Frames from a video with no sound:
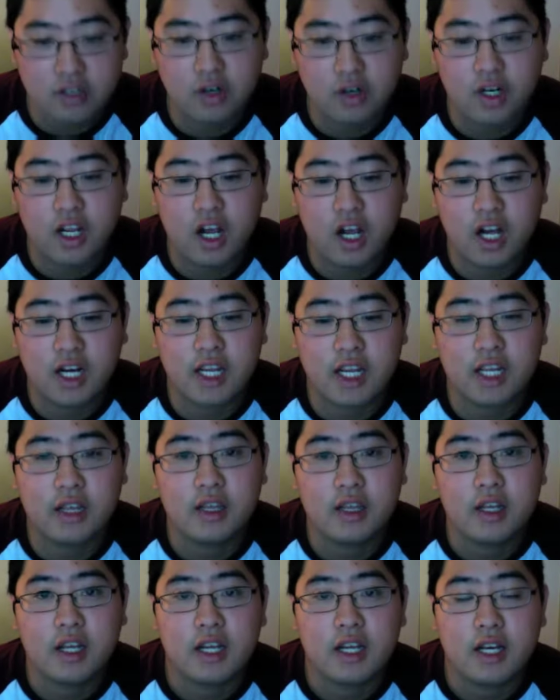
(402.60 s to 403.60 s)
are already on it,
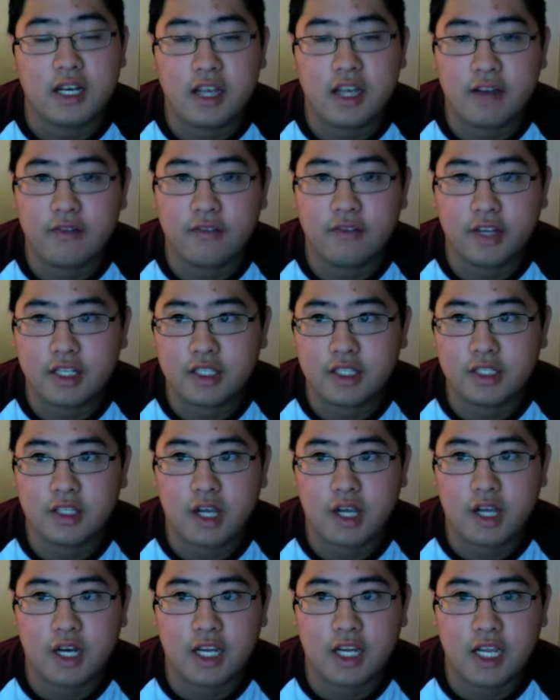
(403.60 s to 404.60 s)
Netflix is
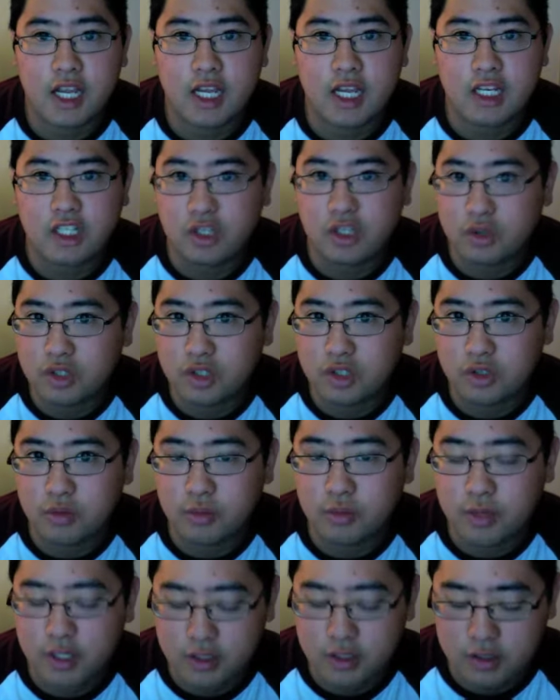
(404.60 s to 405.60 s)
on it, and YouTube
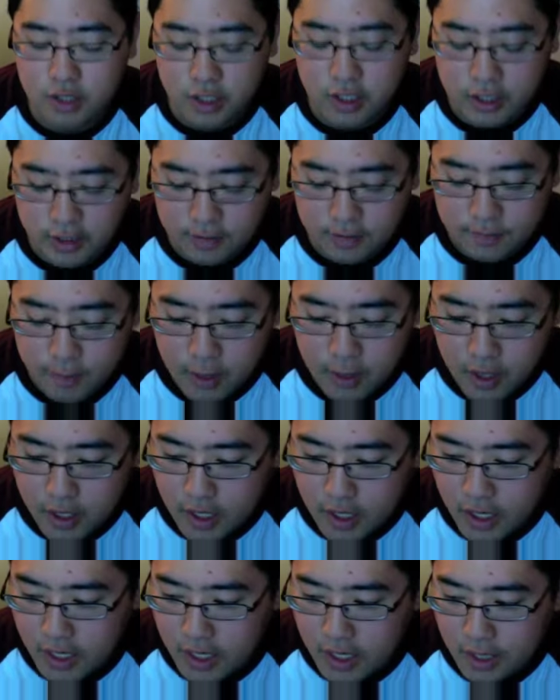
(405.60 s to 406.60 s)
is on it.
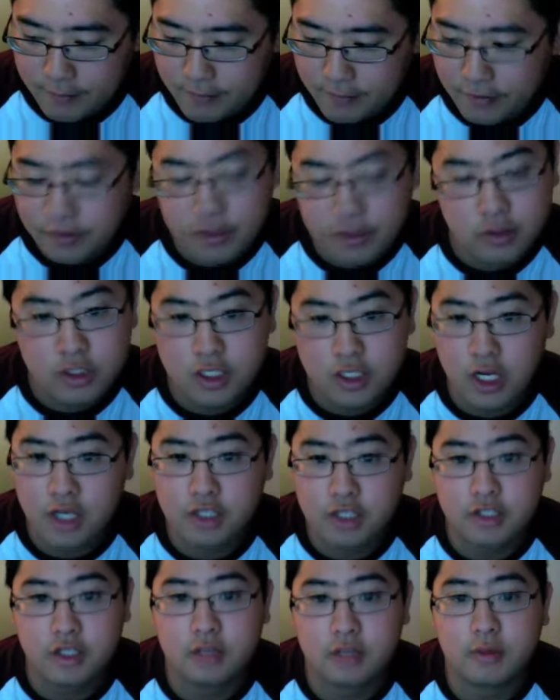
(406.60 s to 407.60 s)
I thought this was
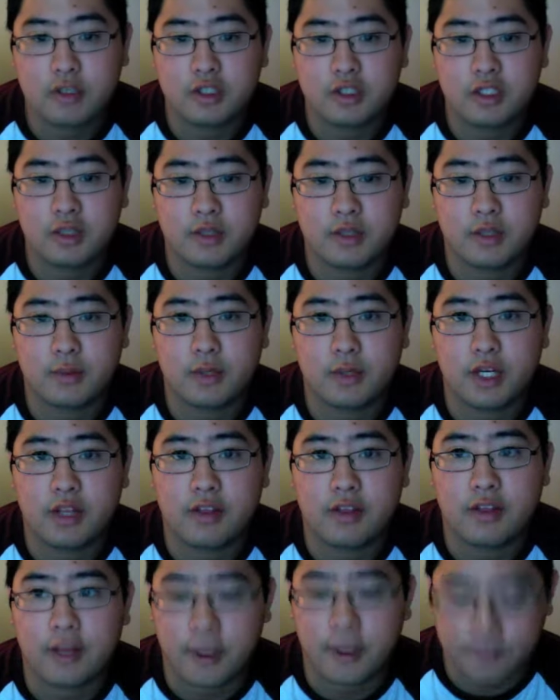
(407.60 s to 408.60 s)
honestly the most disappointing
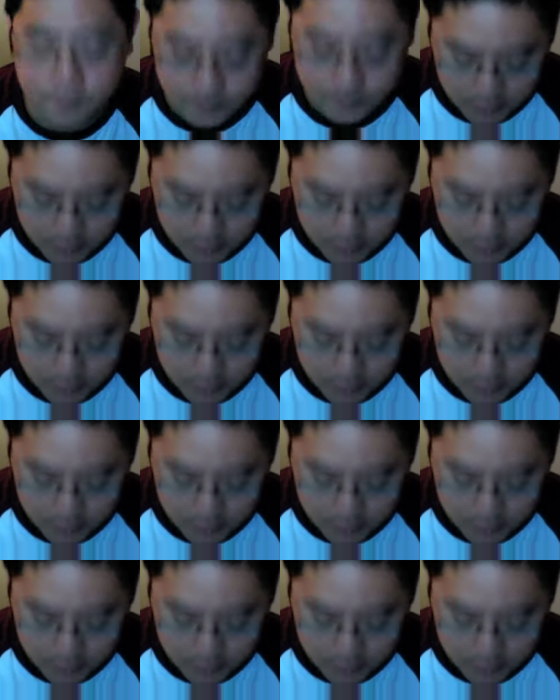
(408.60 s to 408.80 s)
thing.